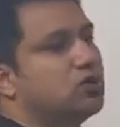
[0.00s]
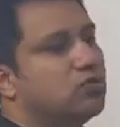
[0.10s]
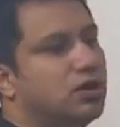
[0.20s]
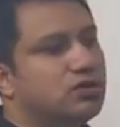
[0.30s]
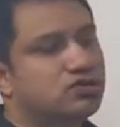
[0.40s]

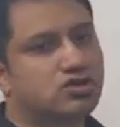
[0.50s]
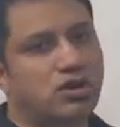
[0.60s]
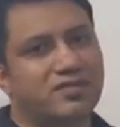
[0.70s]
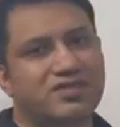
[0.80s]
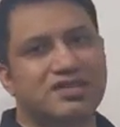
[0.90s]
going to
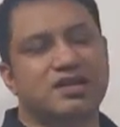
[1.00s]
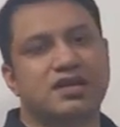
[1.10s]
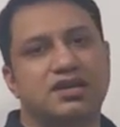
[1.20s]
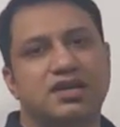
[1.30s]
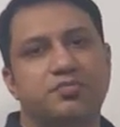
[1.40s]
solve? And these
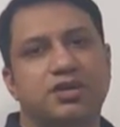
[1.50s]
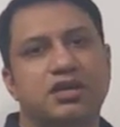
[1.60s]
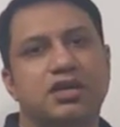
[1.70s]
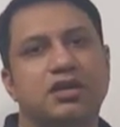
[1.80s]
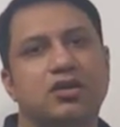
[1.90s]
are
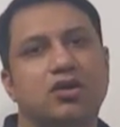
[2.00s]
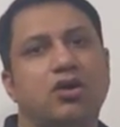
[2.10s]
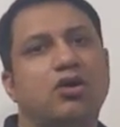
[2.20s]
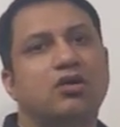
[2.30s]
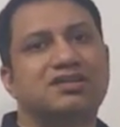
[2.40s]
typically
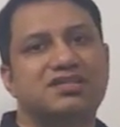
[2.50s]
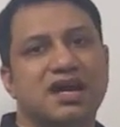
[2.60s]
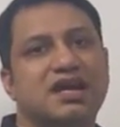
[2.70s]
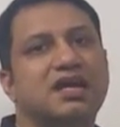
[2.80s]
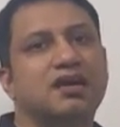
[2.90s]

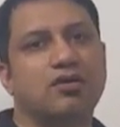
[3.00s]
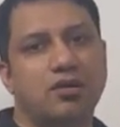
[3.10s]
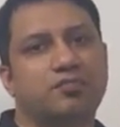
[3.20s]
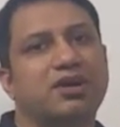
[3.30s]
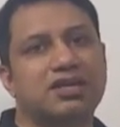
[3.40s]
long-standing
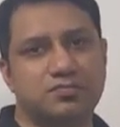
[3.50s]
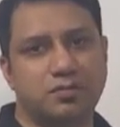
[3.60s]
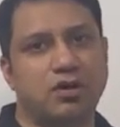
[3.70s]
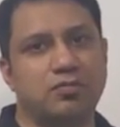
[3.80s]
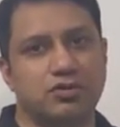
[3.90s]
complex
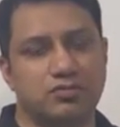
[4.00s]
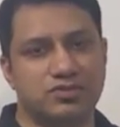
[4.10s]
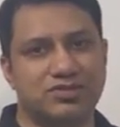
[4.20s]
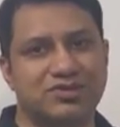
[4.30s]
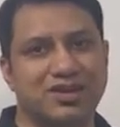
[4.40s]

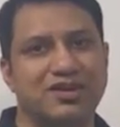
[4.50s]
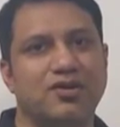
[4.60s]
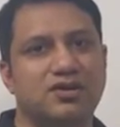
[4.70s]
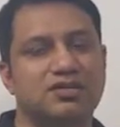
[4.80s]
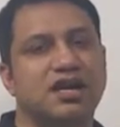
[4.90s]
problems. Okay,
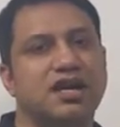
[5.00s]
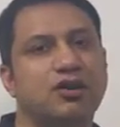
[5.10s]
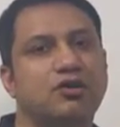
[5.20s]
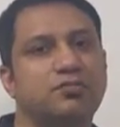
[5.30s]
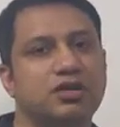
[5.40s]

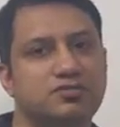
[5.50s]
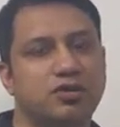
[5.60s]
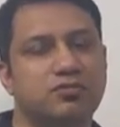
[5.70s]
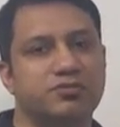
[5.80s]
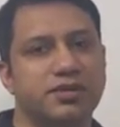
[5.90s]
long-standing complex
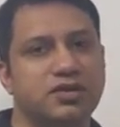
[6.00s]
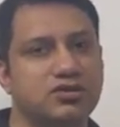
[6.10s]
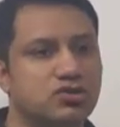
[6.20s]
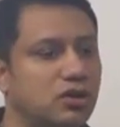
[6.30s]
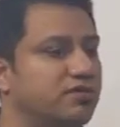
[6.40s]
problems that
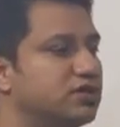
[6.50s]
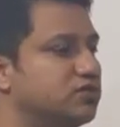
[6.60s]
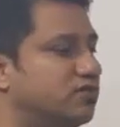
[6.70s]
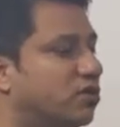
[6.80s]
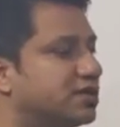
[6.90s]
you're solving.
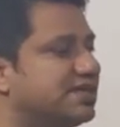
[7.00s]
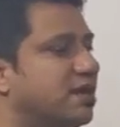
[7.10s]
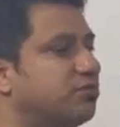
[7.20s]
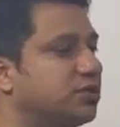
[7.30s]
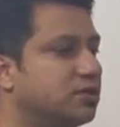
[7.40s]
So for
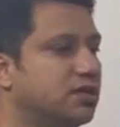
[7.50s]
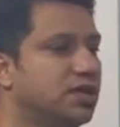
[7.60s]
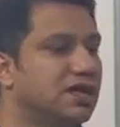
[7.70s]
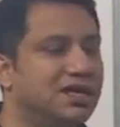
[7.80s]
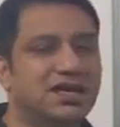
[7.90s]
example,
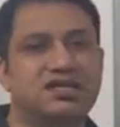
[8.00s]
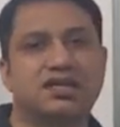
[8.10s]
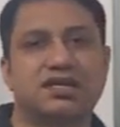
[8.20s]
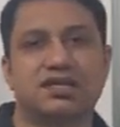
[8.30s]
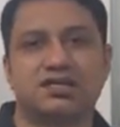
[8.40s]
let's
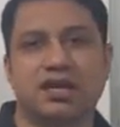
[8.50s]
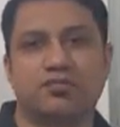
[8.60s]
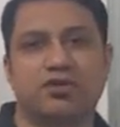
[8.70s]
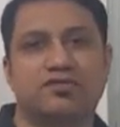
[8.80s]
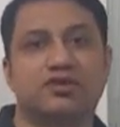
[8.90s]
take the
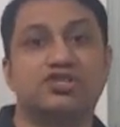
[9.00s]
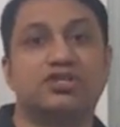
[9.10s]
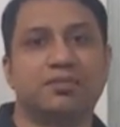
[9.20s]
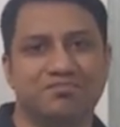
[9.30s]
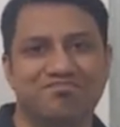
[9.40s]
example of a
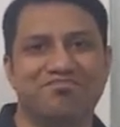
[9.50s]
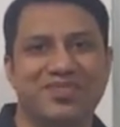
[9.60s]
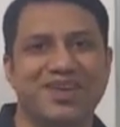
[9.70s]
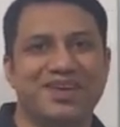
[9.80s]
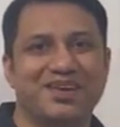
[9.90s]
gym.
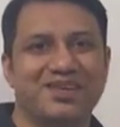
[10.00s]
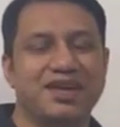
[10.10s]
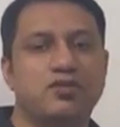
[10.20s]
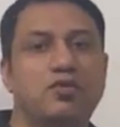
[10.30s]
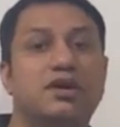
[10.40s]

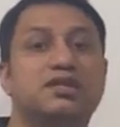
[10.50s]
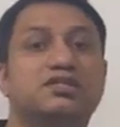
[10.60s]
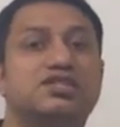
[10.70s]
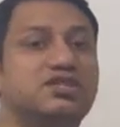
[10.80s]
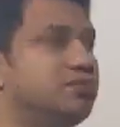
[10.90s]
Okay, what is
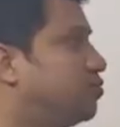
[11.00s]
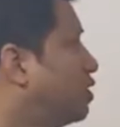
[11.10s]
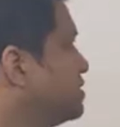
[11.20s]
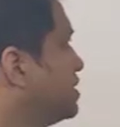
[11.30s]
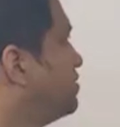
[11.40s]

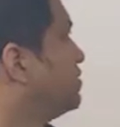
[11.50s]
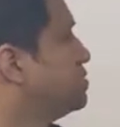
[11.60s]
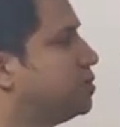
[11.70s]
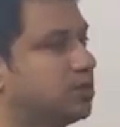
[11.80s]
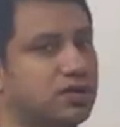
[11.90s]
the
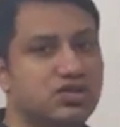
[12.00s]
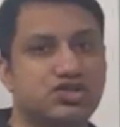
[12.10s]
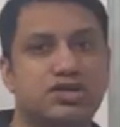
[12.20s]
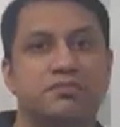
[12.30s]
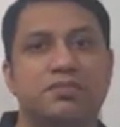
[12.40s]
difference between a
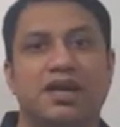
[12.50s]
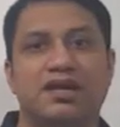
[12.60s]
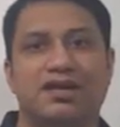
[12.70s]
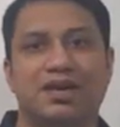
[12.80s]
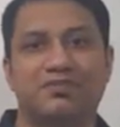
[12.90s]
gym
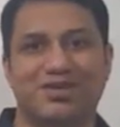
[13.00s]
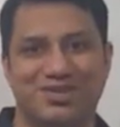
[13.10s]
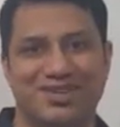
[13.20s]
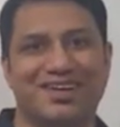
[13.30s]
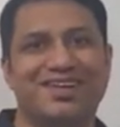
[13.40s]
and a
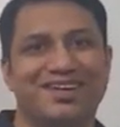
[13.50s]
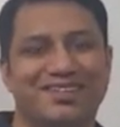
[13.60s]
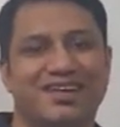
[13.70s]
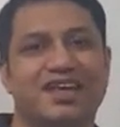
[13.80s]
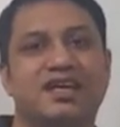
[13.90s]
chemist?
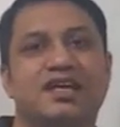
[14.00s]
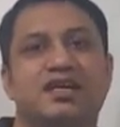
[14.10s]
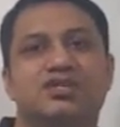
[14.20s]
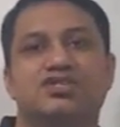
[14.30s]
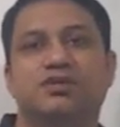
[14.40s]
Okay,
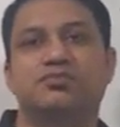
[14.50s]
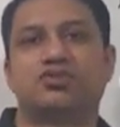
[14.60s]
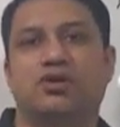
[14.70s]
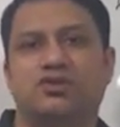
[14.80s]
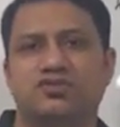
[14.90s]
a gym
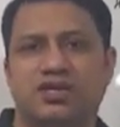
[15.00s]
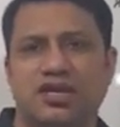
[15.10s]
solves